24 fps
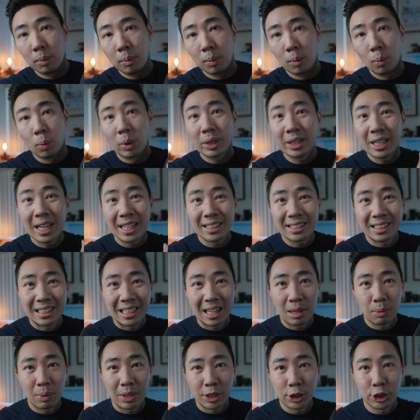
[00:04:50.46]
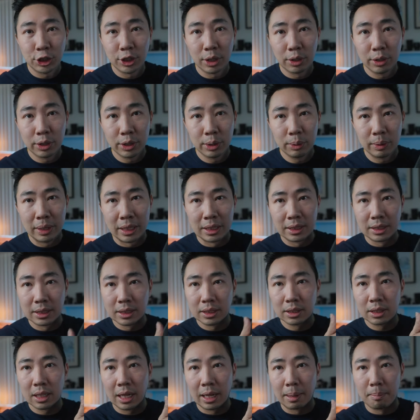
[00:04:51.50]
One last thing I wanna show you is
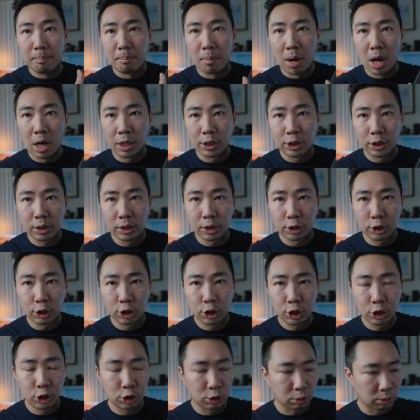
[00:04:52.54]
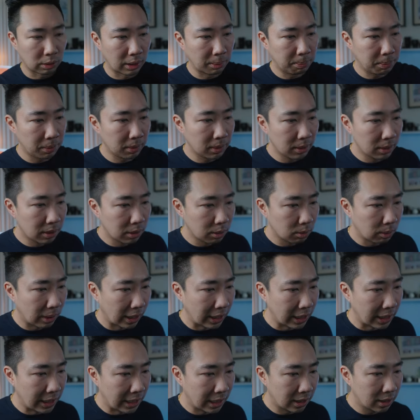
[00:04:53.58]
this like modular strip
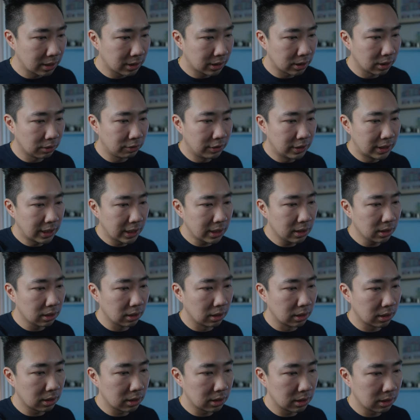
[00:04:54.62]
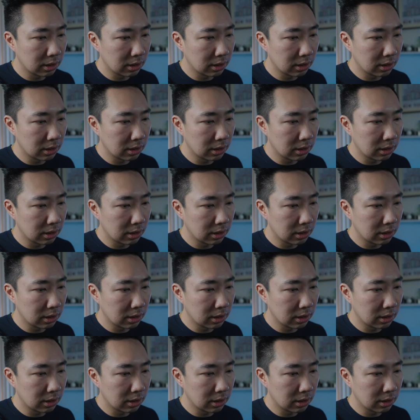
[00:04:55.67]
right here. So if you take a look,